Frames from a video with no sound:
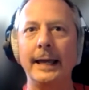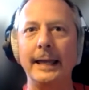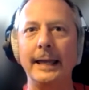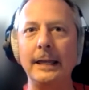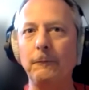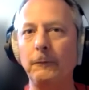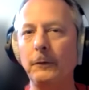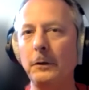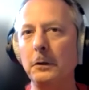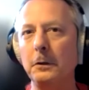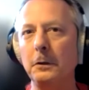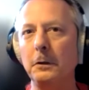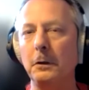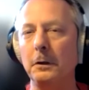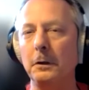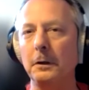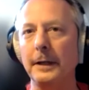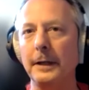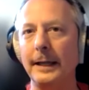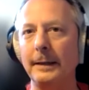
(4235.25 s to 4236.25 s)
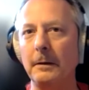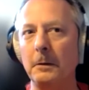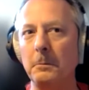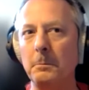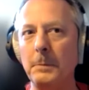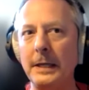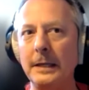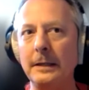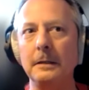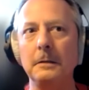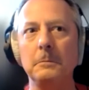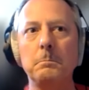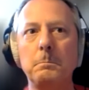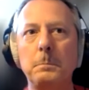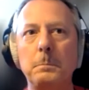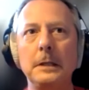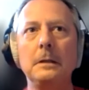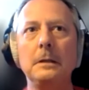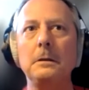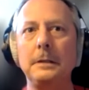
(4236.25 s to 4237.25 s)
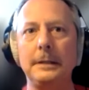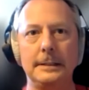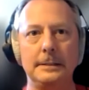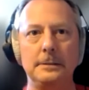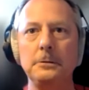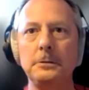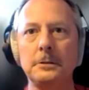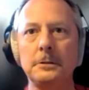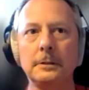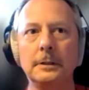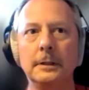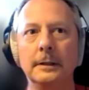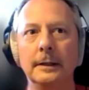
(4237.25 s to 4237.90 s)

If you're making billions